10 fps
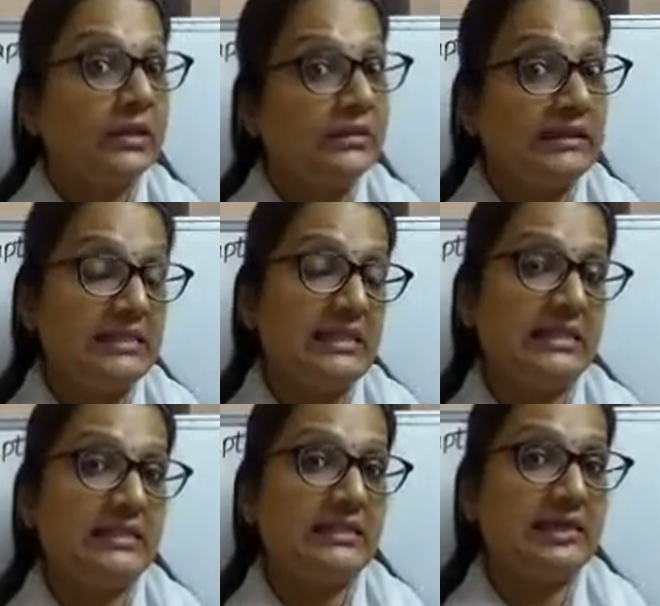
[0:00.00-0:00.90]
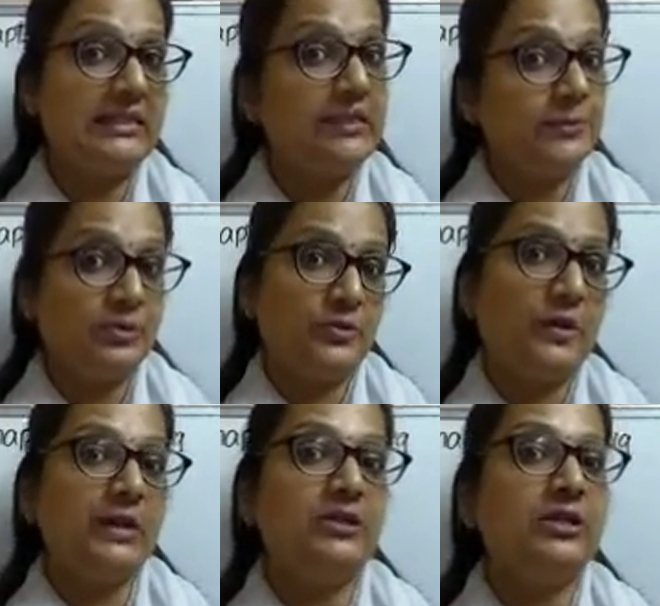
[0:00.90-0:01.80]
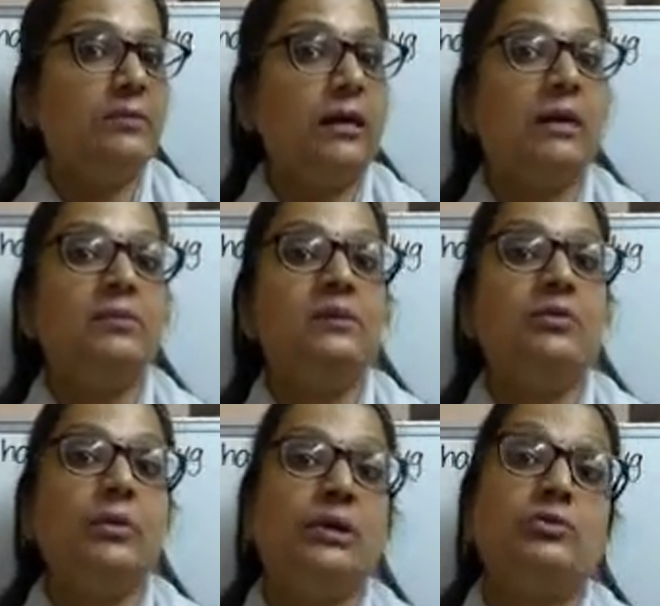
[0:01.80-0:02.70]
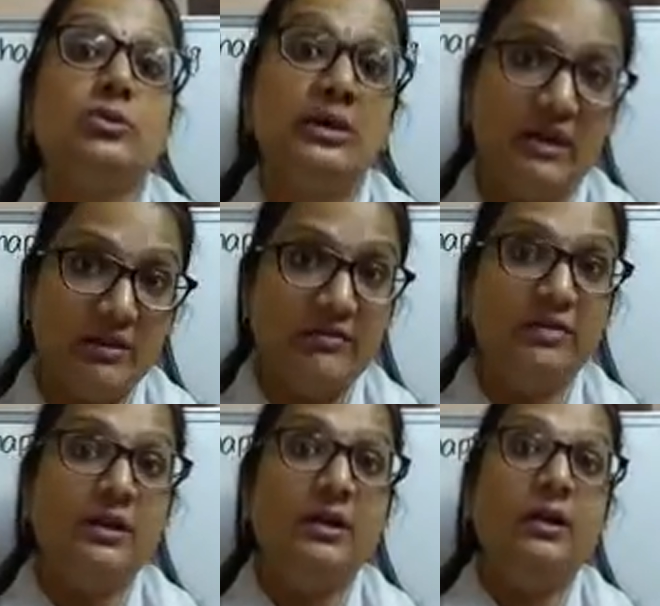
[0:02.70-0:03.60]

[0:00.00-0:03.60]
this exercise, Pushpanjali ma'am is going to leave.